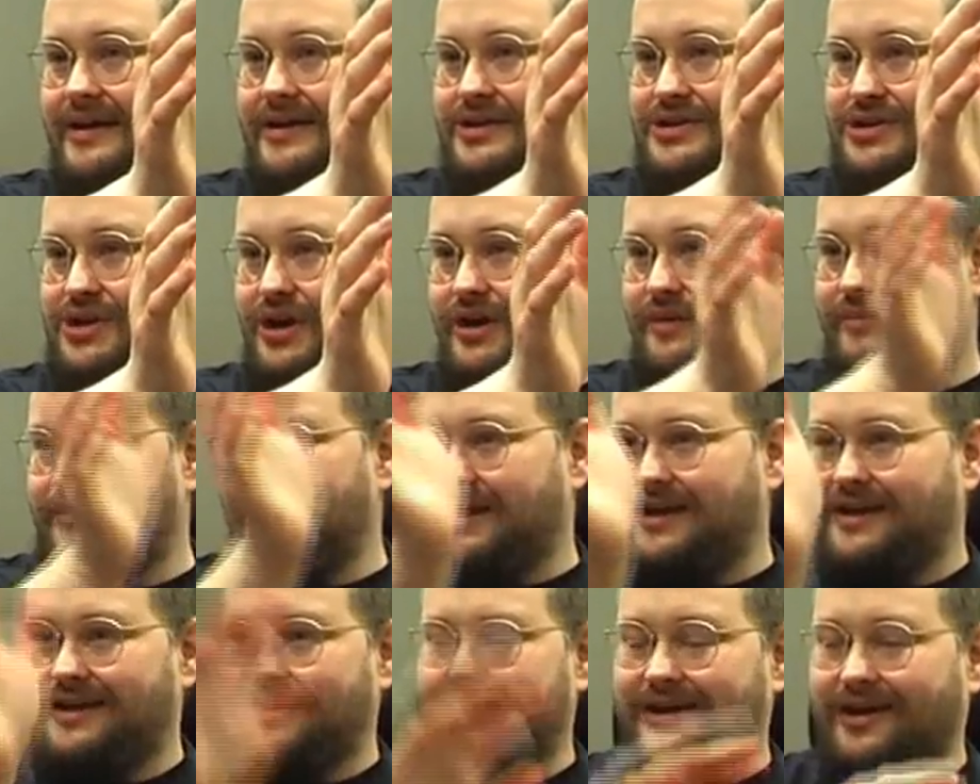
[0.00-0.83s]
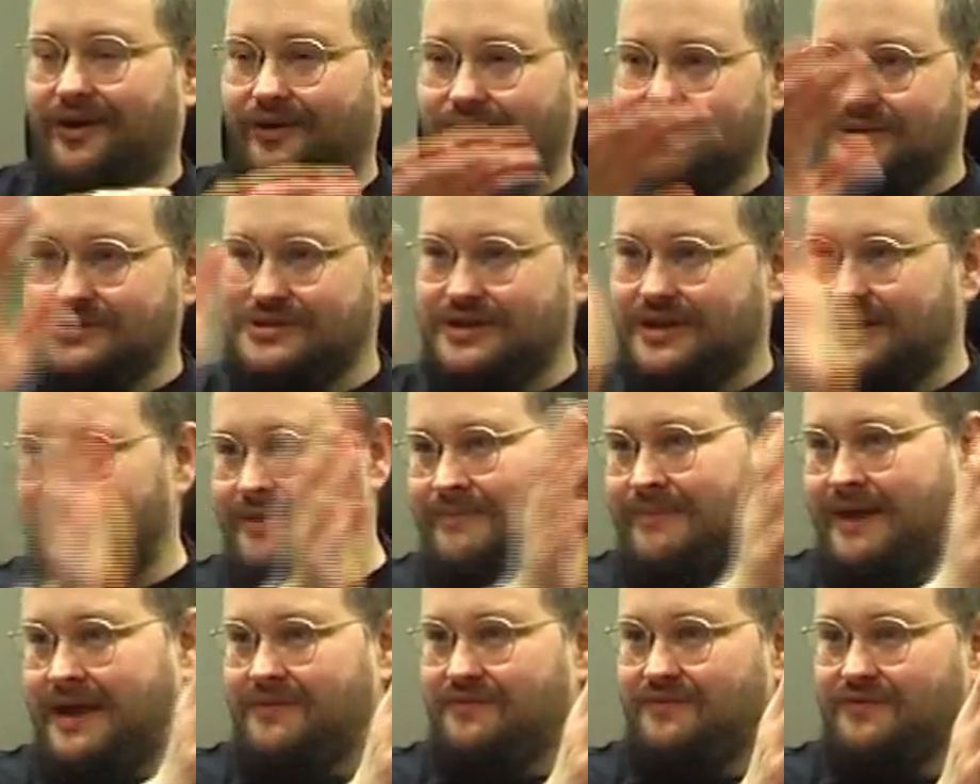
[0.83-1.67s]
Germany, also in the
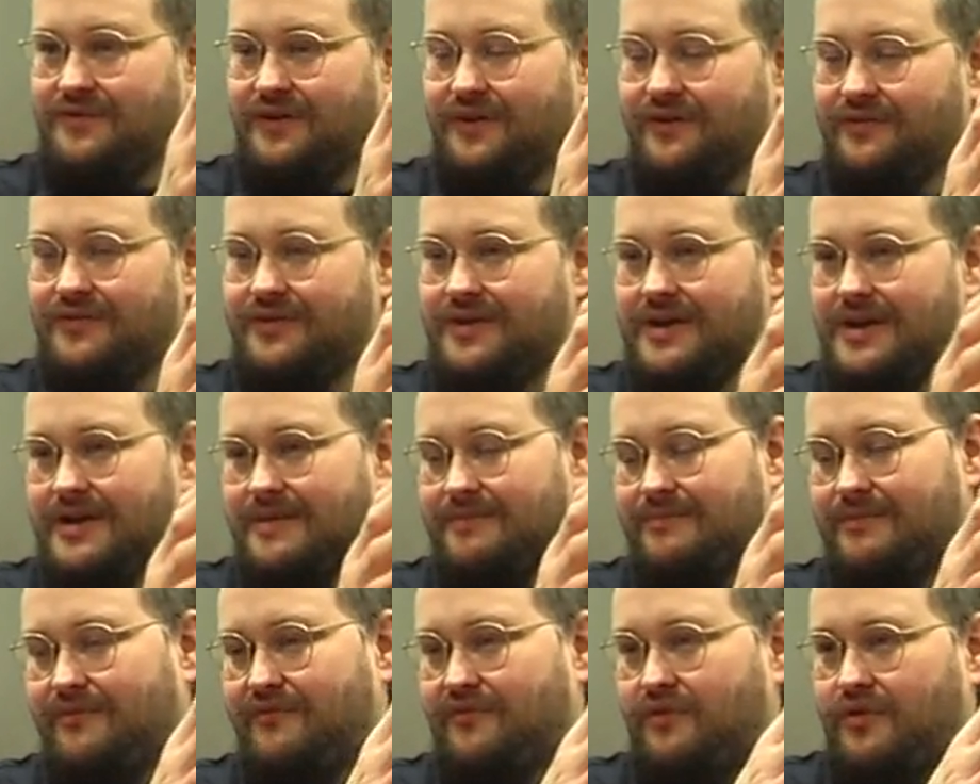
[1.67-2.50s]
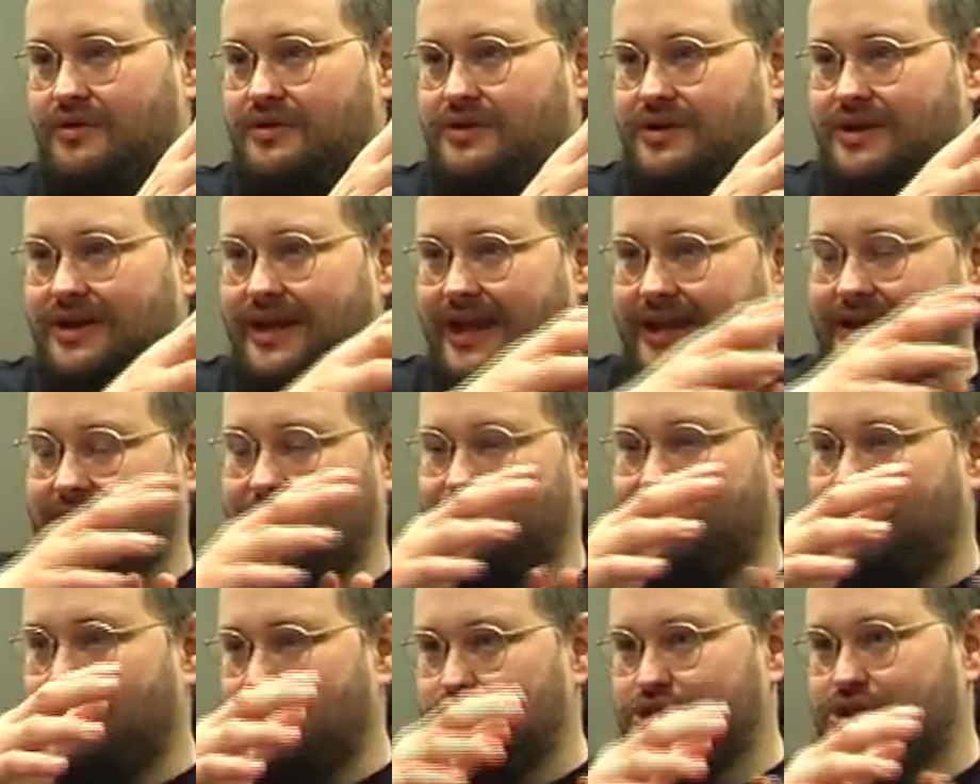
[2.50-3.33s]
main front, before getting
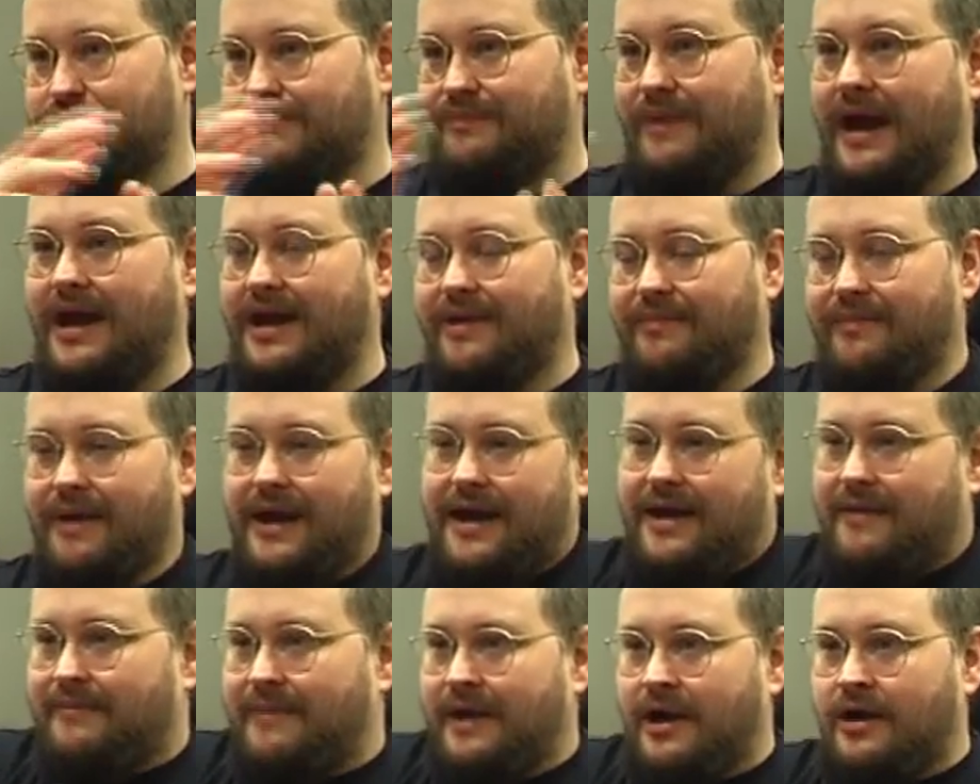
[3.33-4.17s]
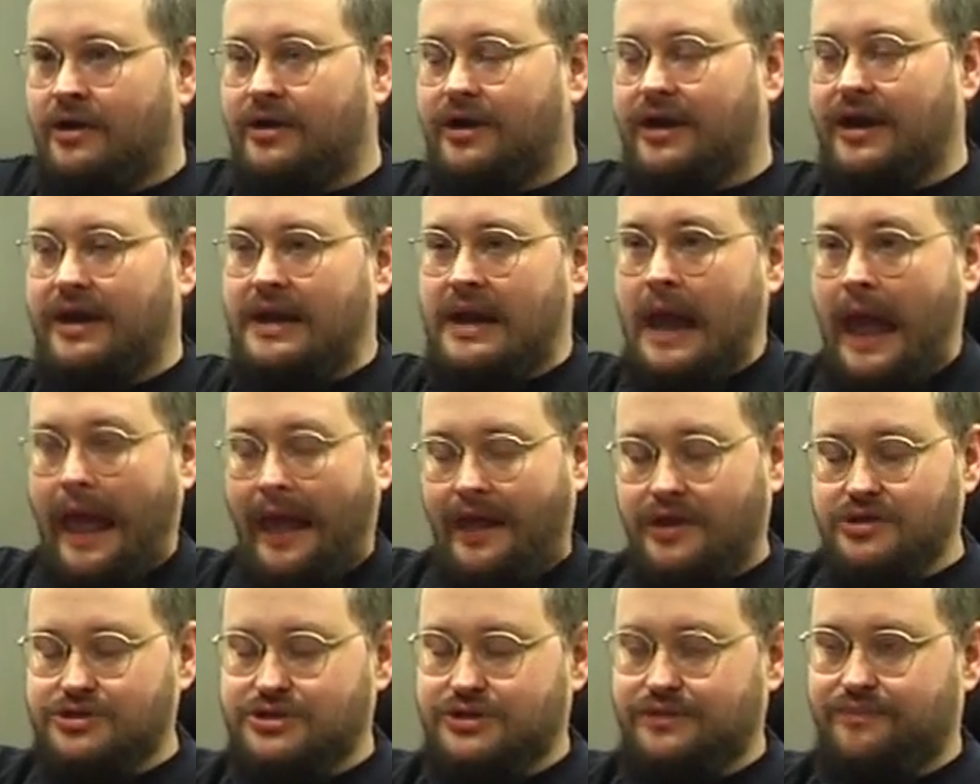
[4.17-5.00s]
pushed back by American
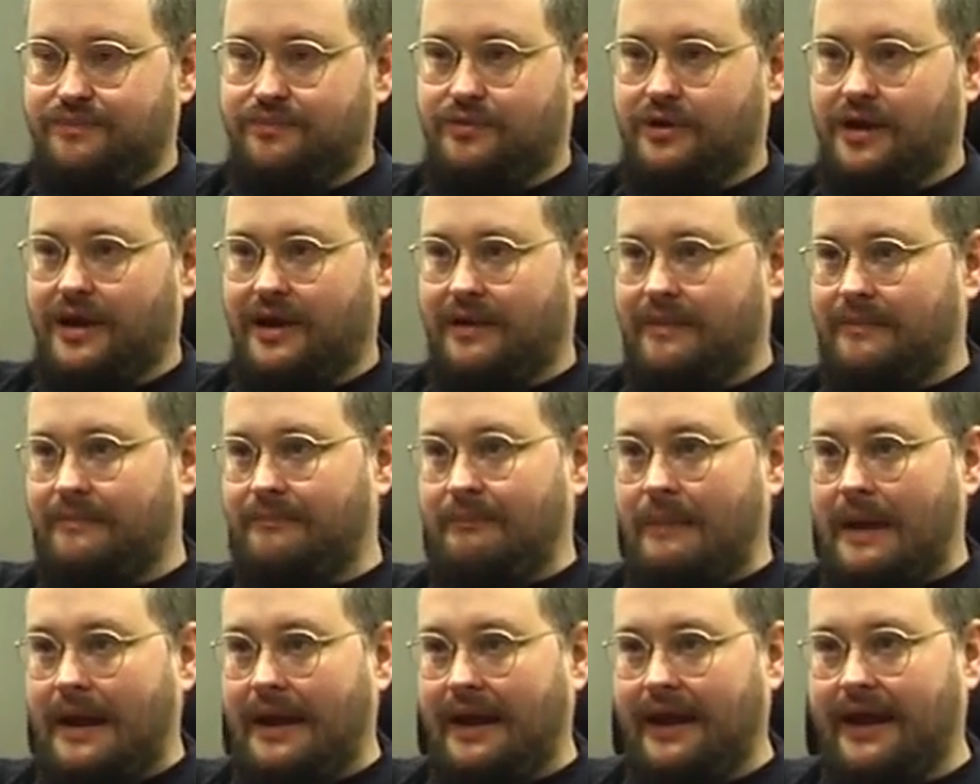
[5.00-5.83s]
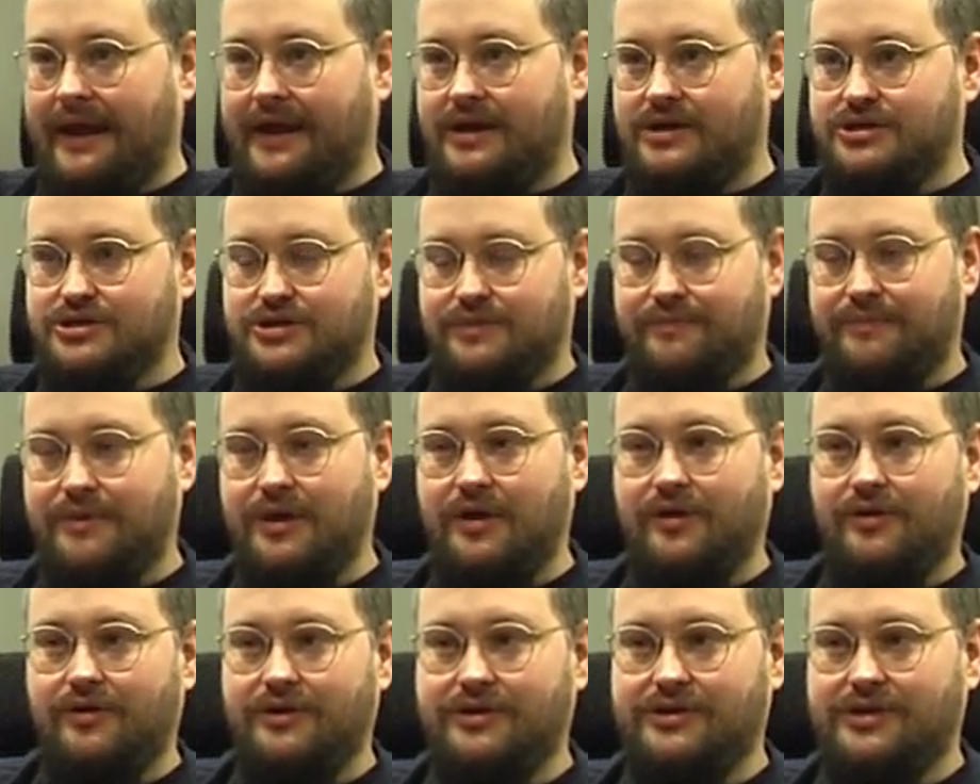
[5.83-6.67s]
supreme air
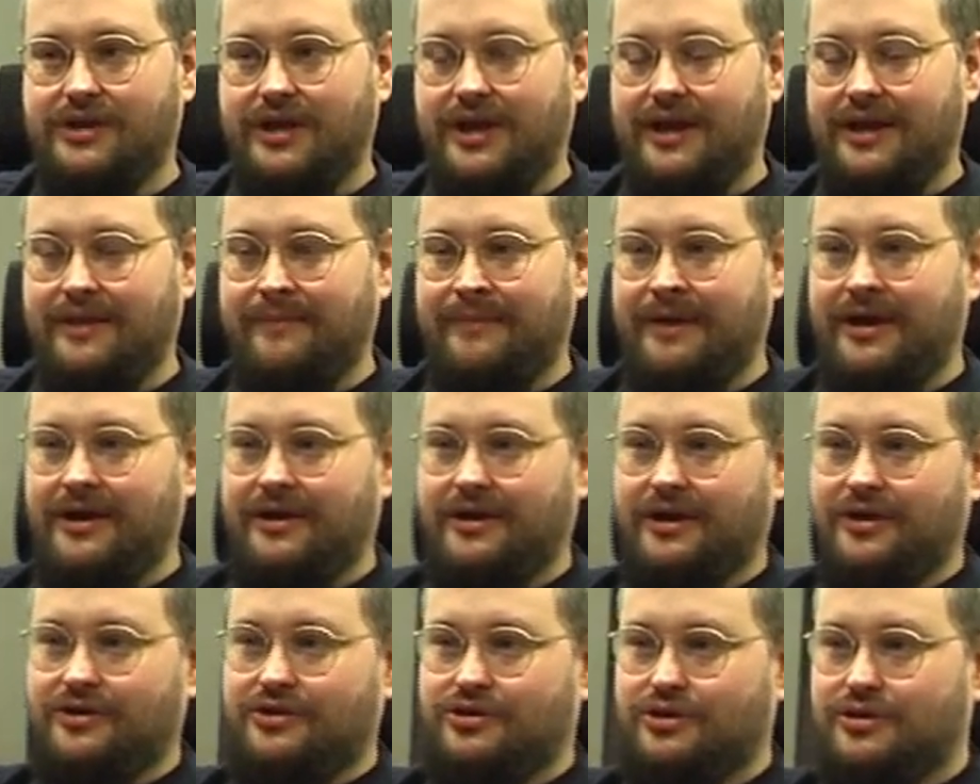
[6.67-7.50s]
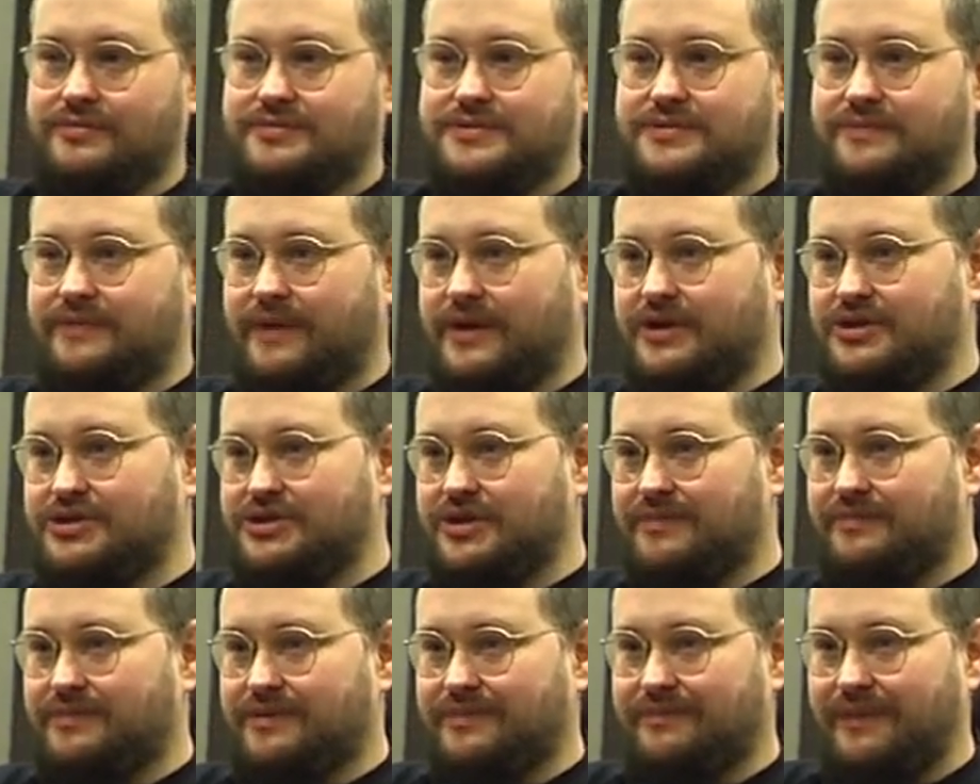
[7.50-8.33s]
superiority and American troops being
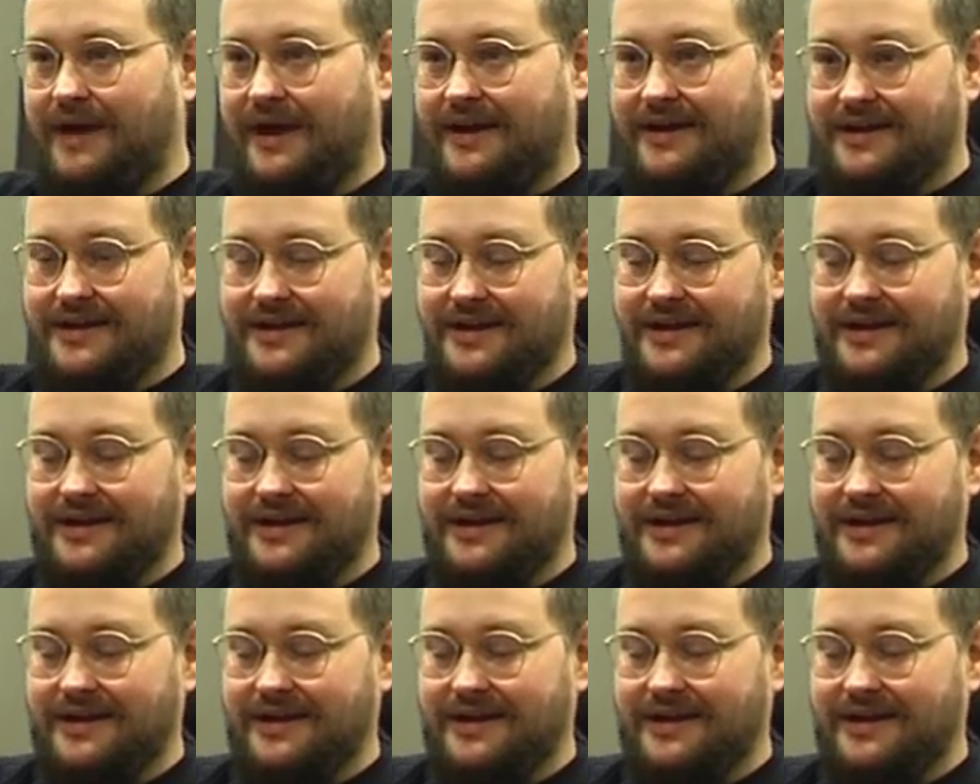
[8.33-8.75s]
shipped back.